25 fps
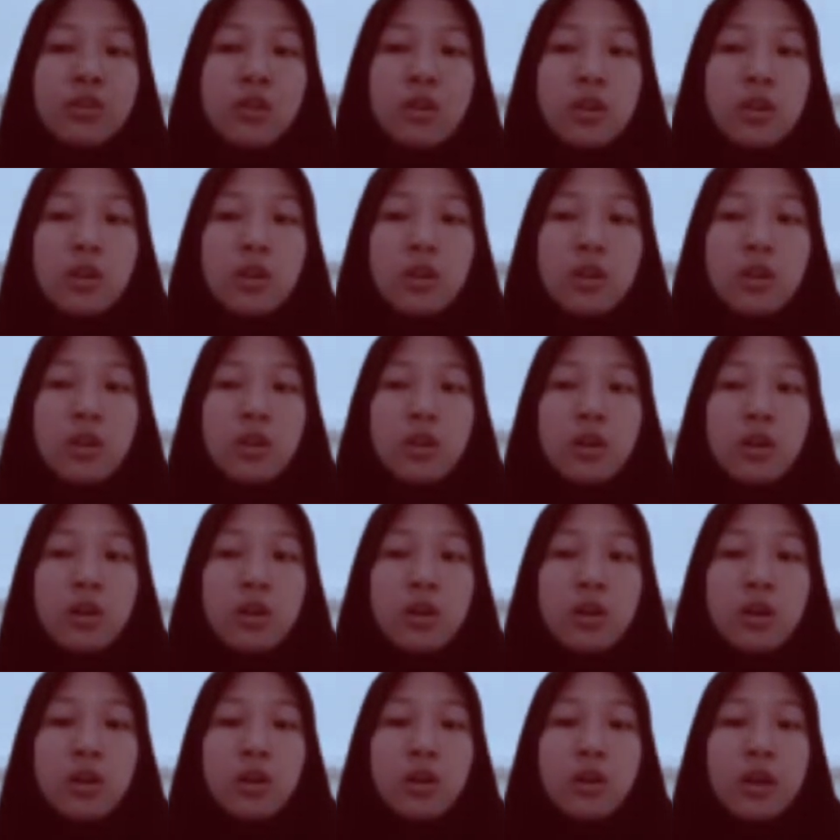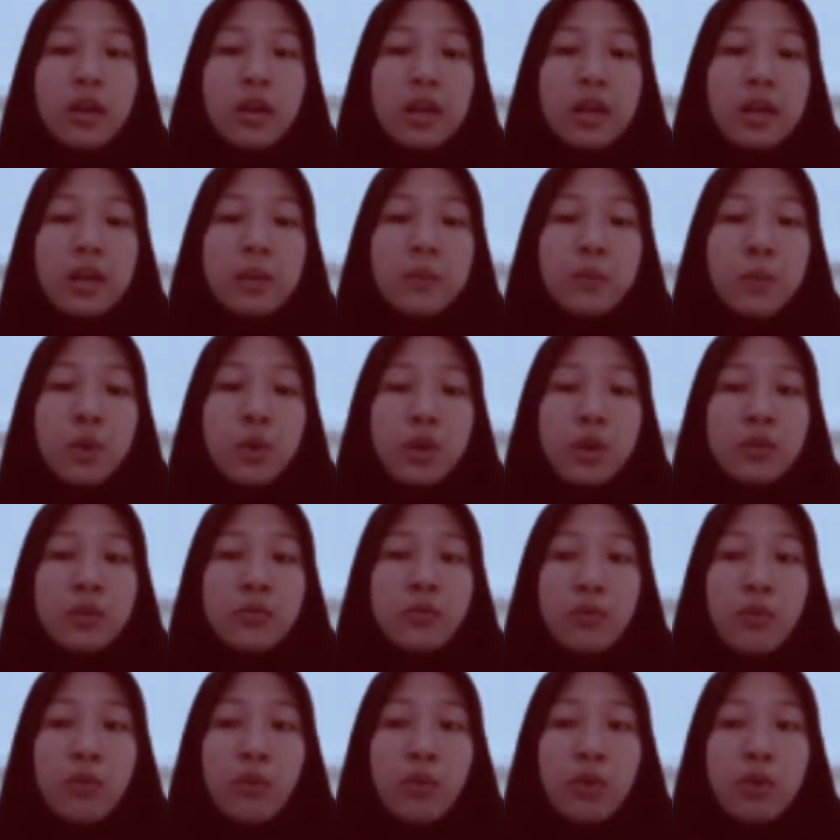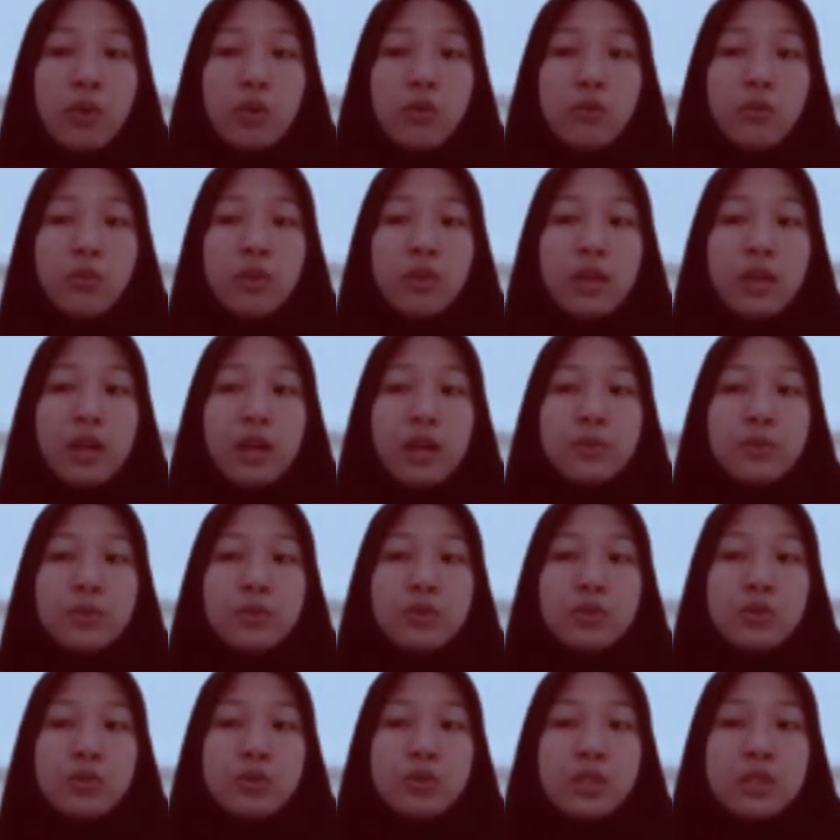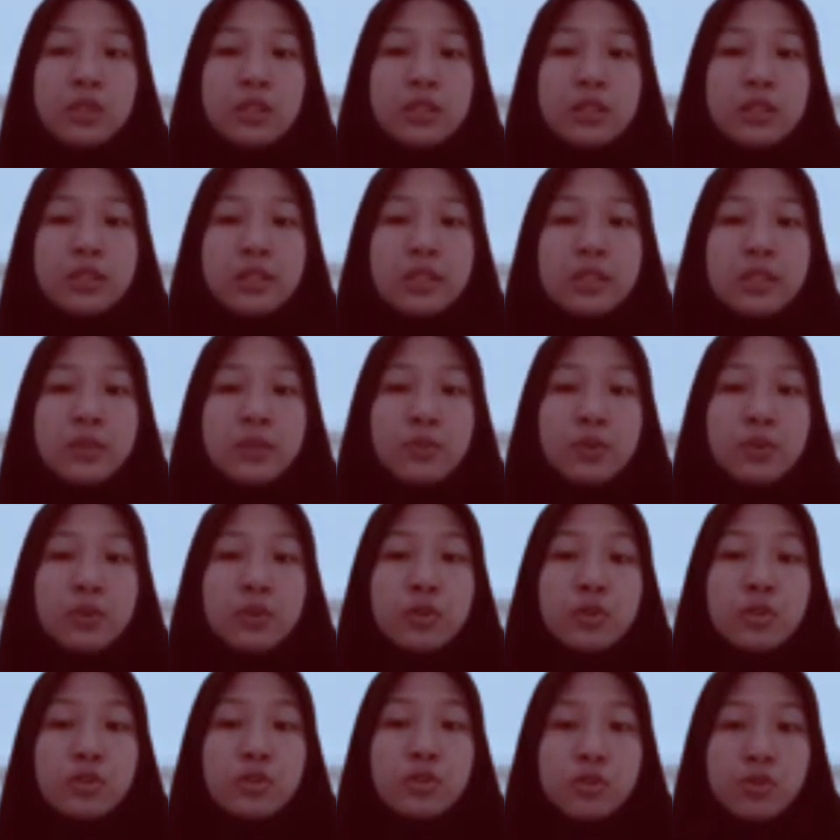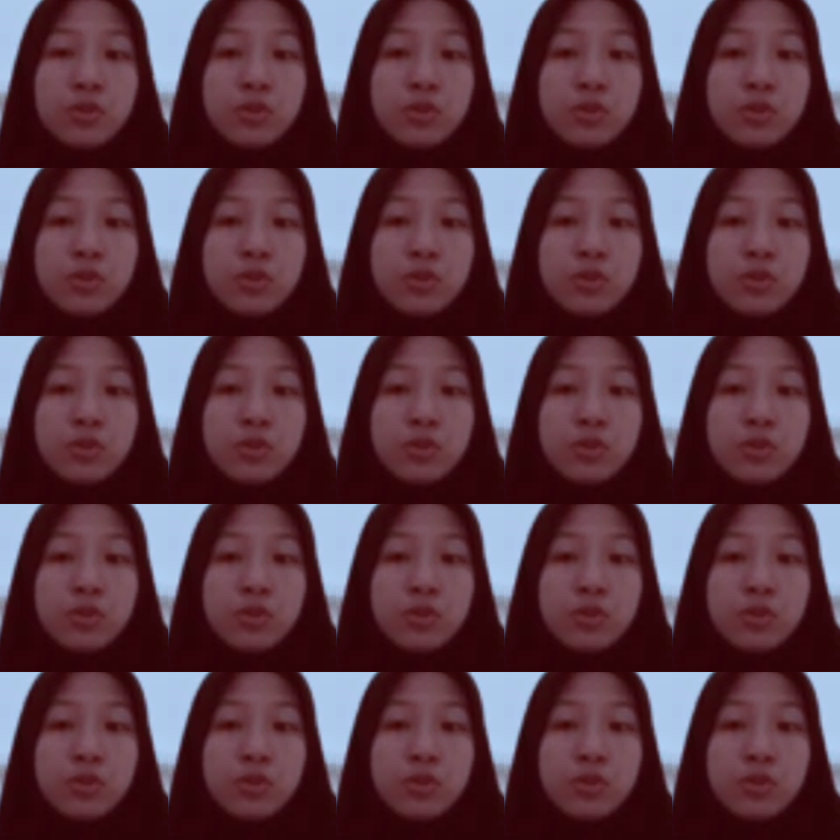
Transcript: 8.4 will help you to learn this procedure.